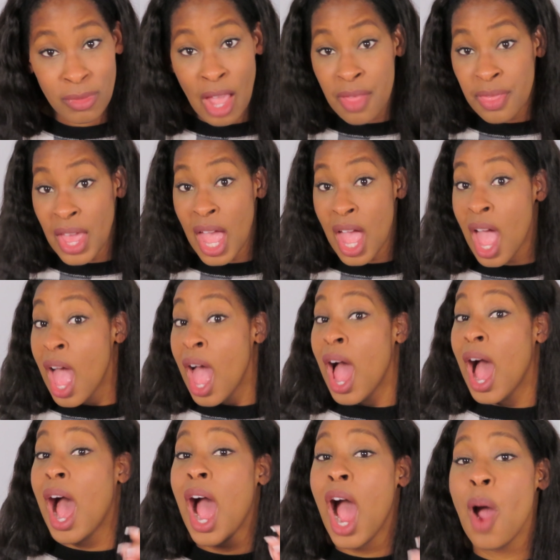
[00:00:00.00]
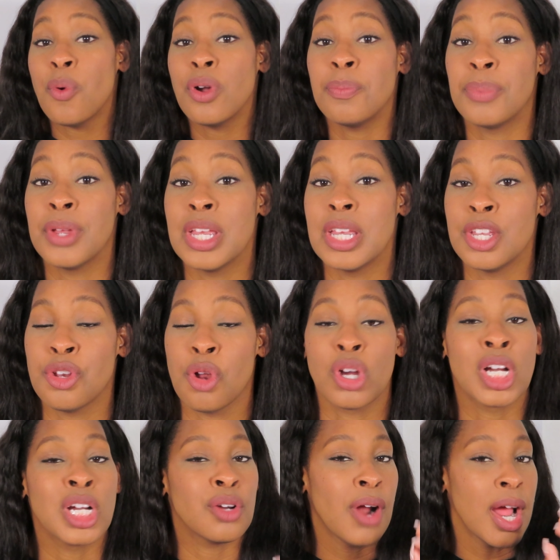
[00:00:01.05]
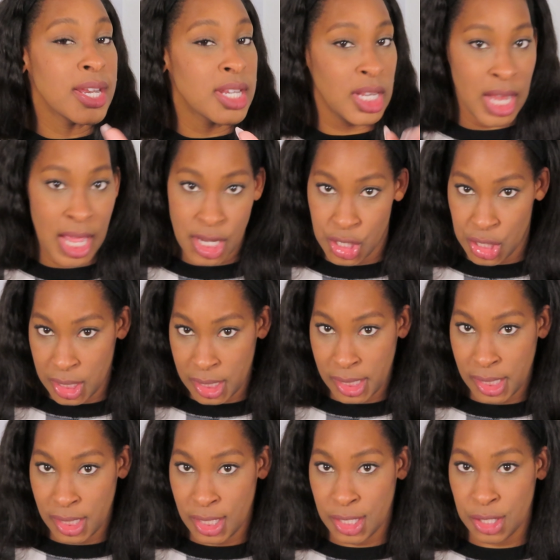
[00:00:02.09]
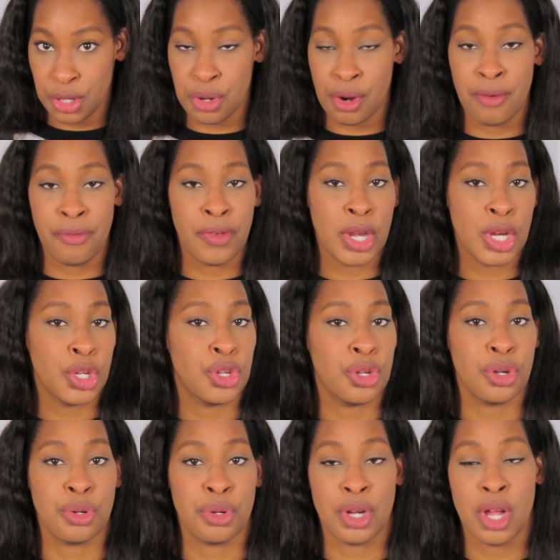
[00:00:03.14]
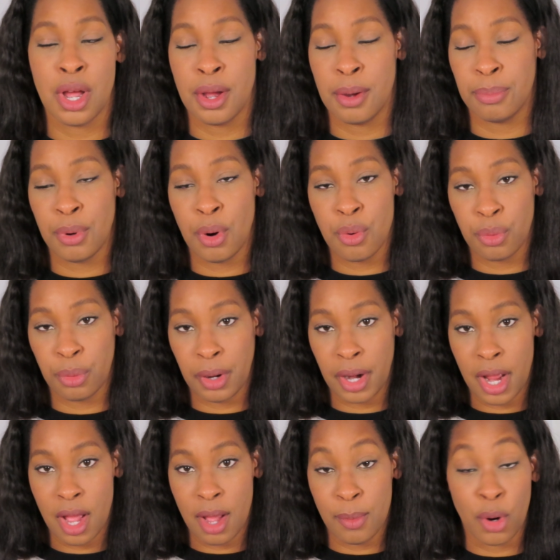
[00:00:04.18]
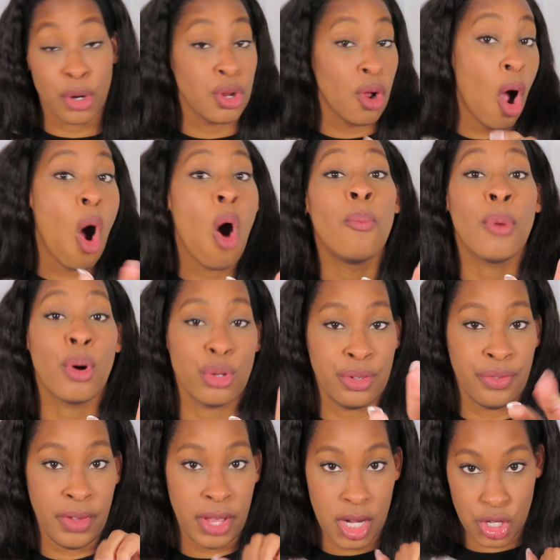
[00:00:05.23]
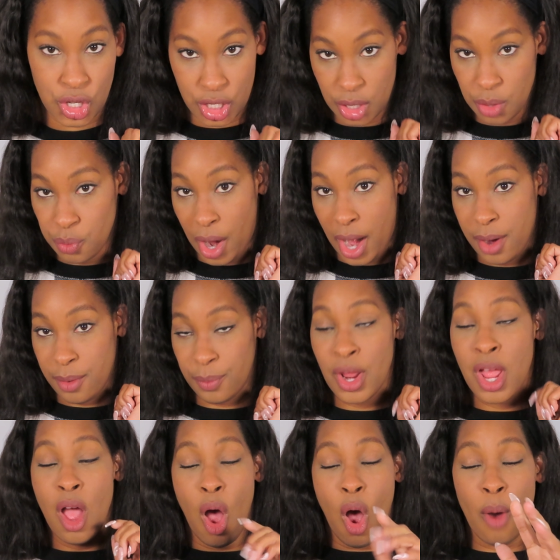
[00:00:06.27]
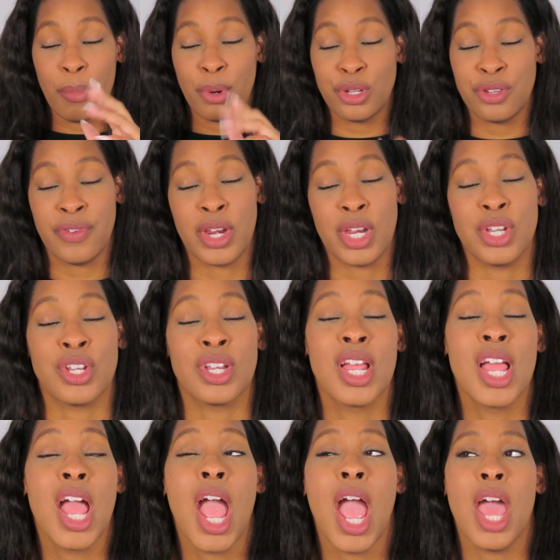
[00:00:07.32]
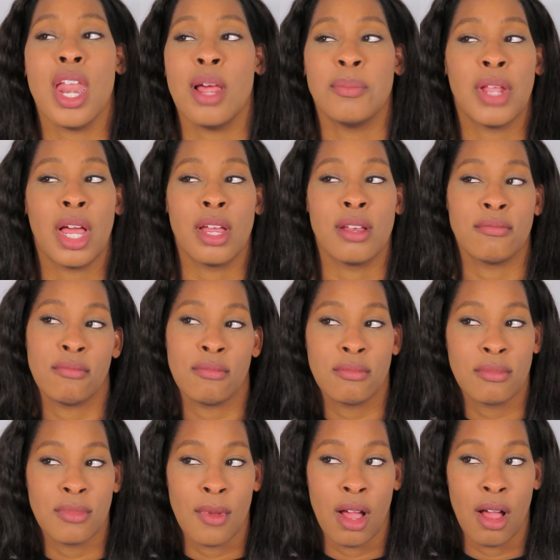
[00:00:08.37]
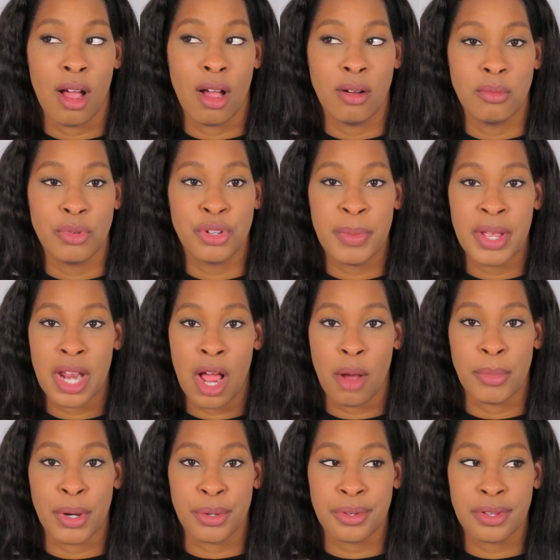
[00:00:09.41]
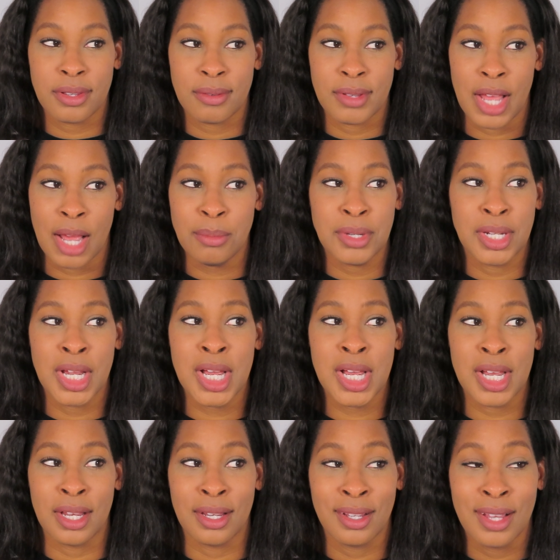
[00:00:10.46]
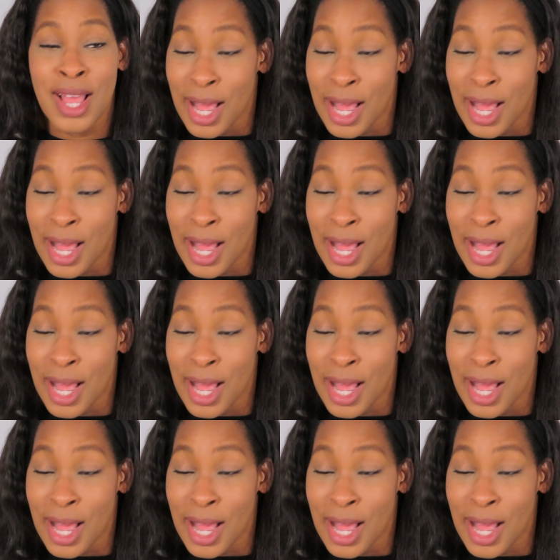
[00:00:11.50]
that I would be, congratulations, finished your program, or you're almost finished, right? Almost finished. And I'm like, what you mean almost? I'm done.